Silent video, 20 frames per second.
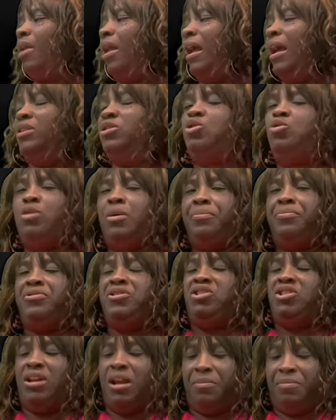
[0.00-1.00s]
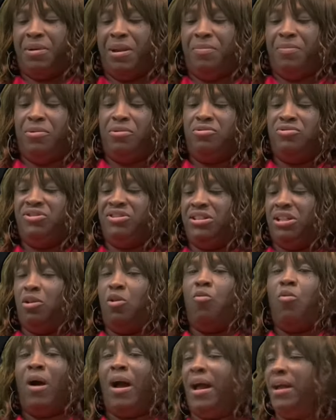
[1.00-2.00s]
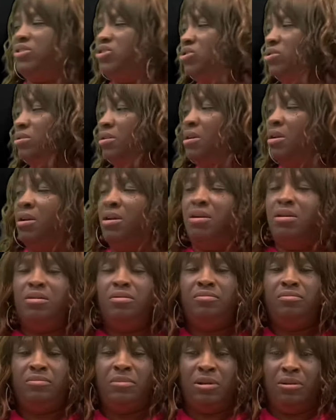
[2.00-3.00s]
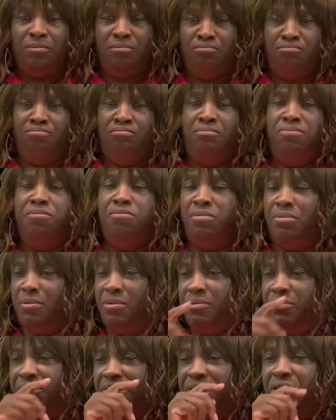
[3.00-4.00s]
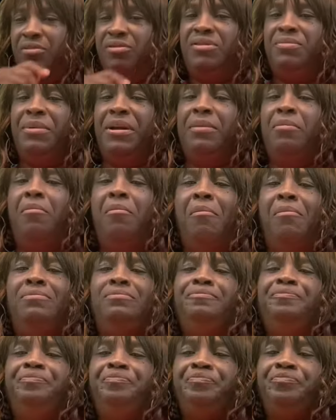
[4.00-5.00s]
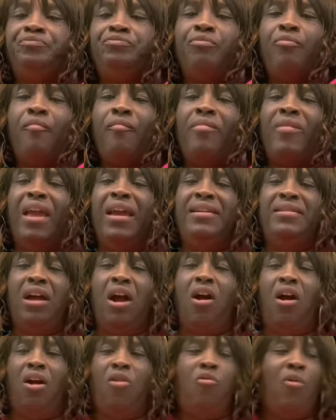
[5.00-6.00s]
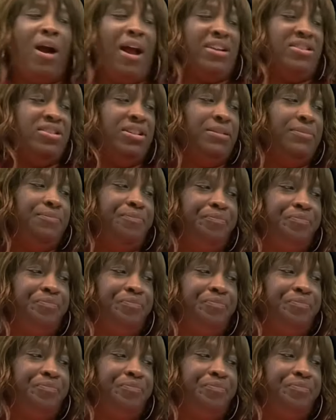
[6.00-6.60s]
I do appreciate people who still watch. Oh, excuse me. And are watching.